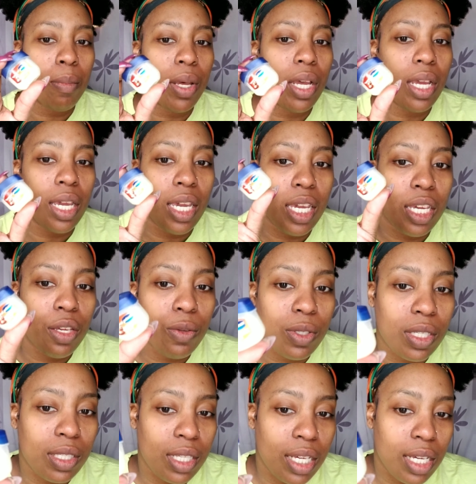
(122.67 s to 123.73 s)
But he
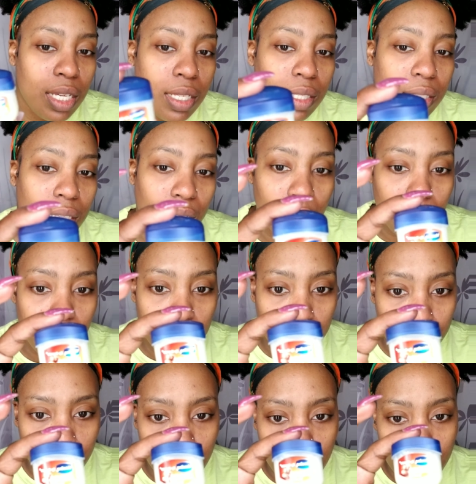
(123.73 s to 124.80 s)
uses these, the Lip
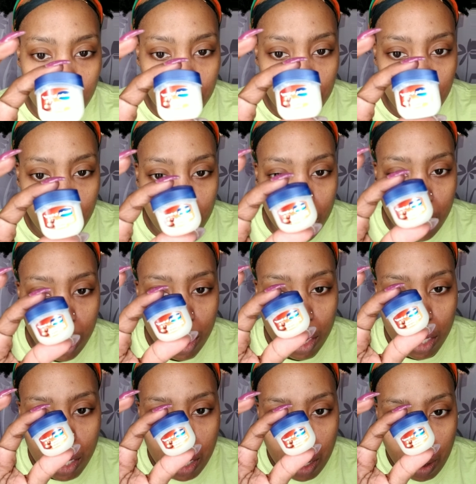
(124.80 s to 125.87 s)
Therapy
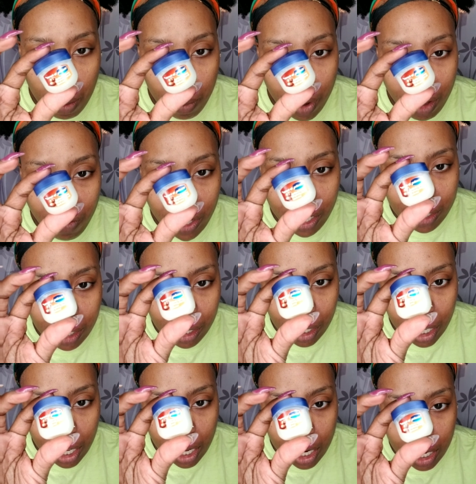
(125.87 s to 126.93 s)
by
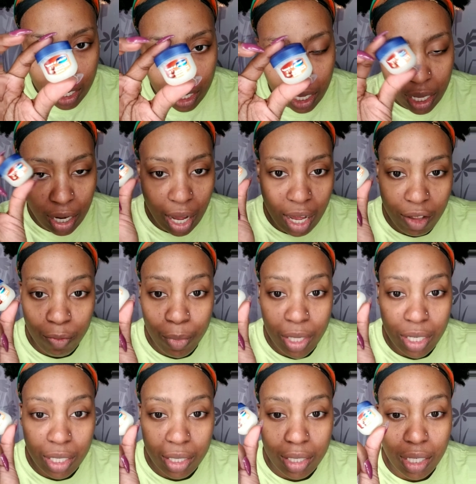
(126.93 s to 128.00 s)
Vaseline, and I've
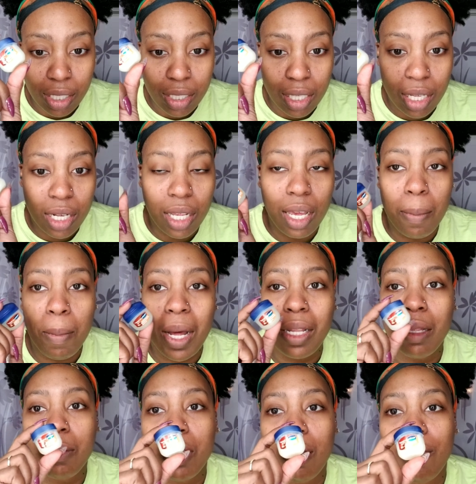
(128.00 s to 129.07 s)
been addicted, and my
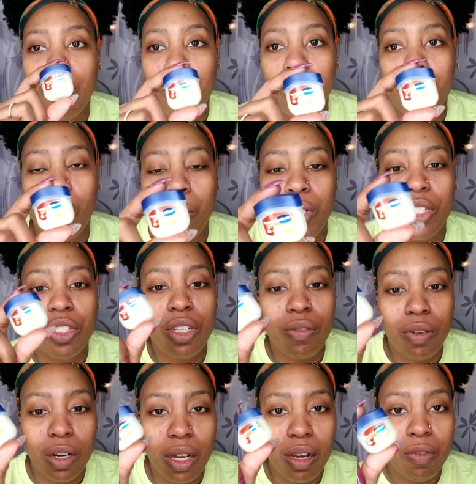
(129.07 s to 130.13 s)
lips have felt so much
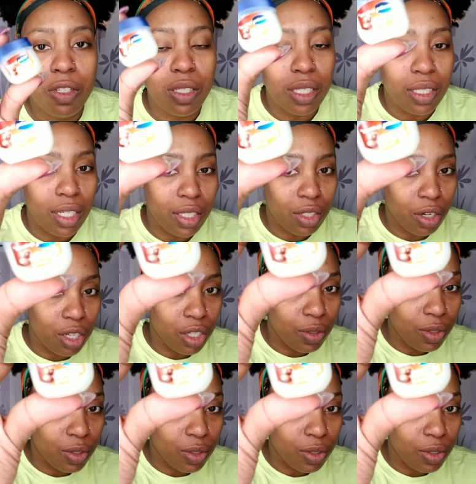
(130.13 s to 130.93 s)
different ever since I started